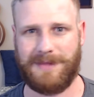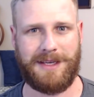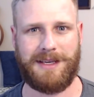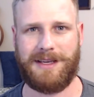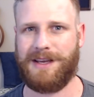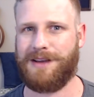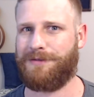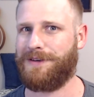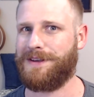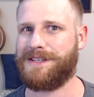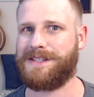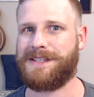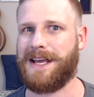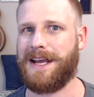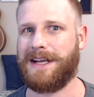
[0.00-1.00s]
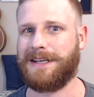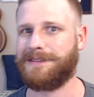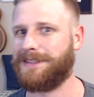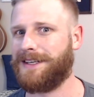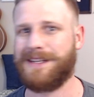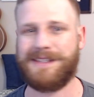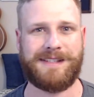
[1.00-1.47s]
if he's
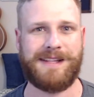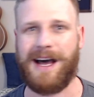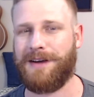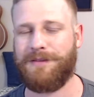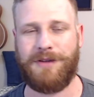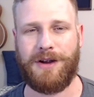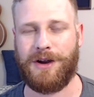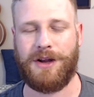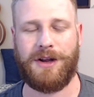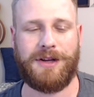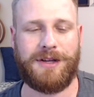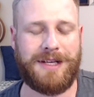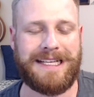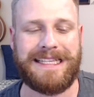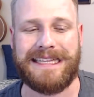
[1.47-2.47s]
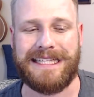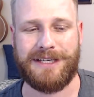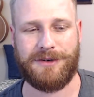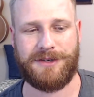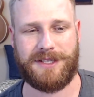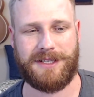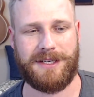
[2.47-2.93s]
sane. It's not very
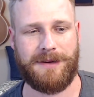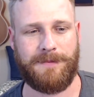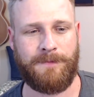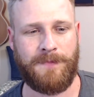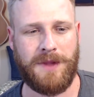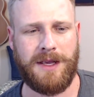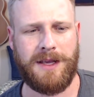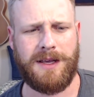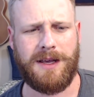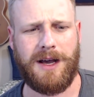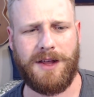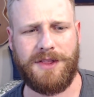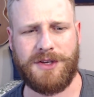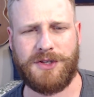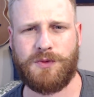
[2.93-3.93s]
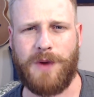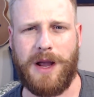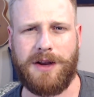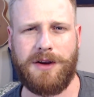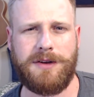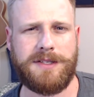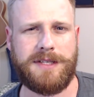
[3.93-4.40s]
clear to him. This
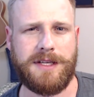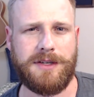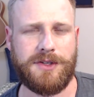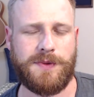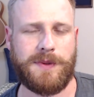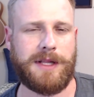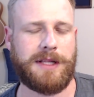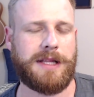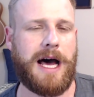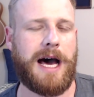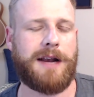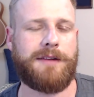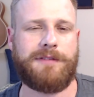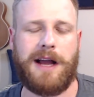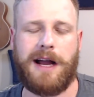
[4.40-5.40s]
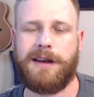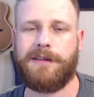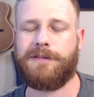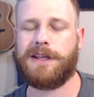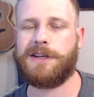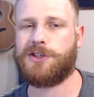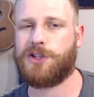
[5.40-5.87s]
record deals with a lot of kind
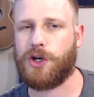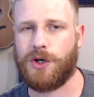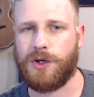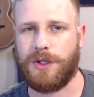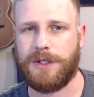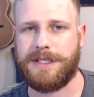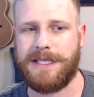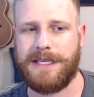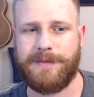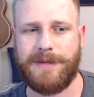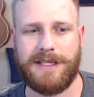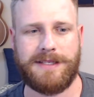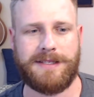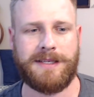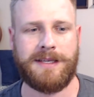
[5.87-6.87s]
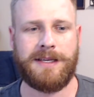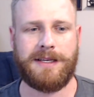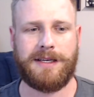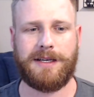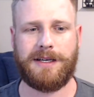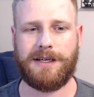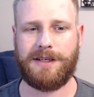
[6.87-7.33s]
of internal demons,
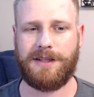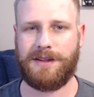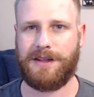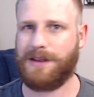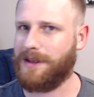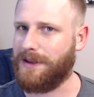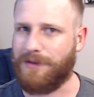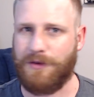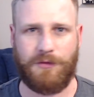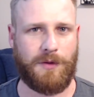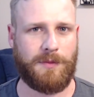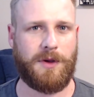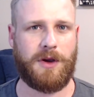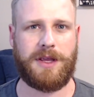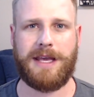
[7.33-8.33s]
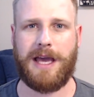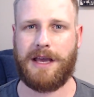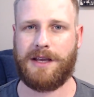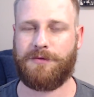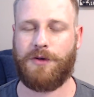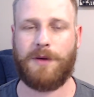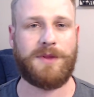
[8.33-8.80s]
even from
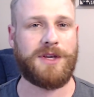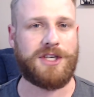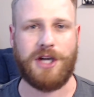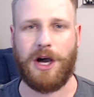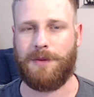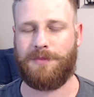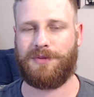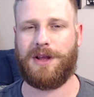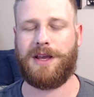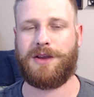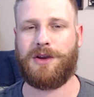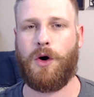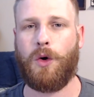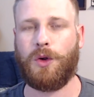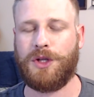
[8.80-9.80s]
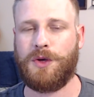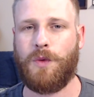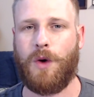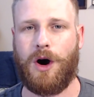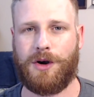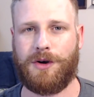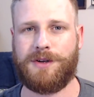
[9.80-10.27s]
the jump. Like Holy
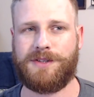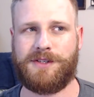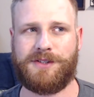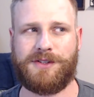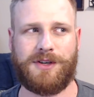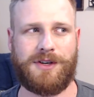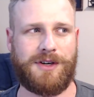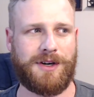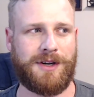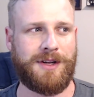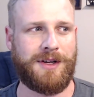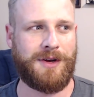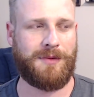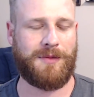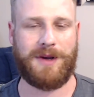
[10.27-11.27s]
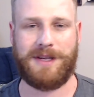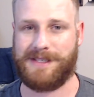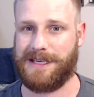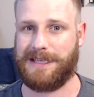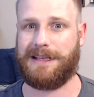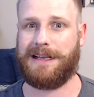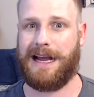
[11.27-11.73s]
Water is a song where he's
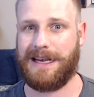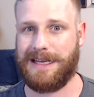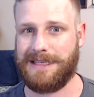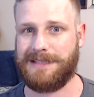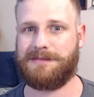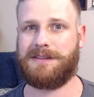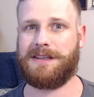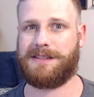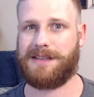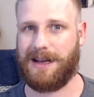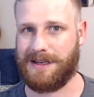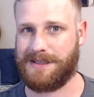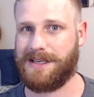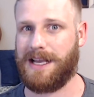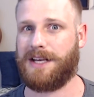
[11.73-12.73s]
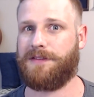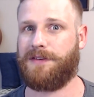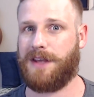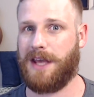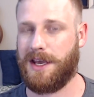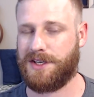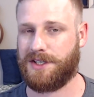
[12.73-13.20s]
saying, like, I need this kind of
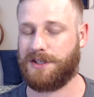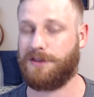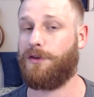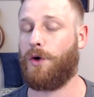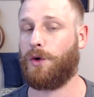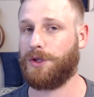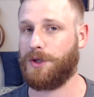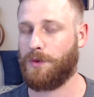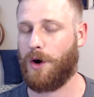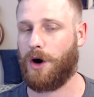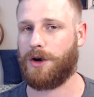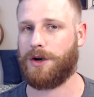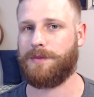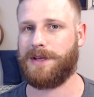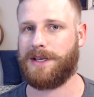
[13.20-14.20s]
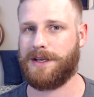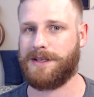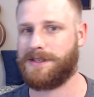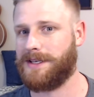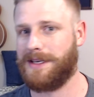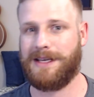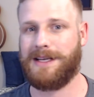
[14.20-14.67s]
sanctification of holy water
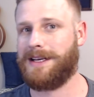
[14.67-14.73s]
because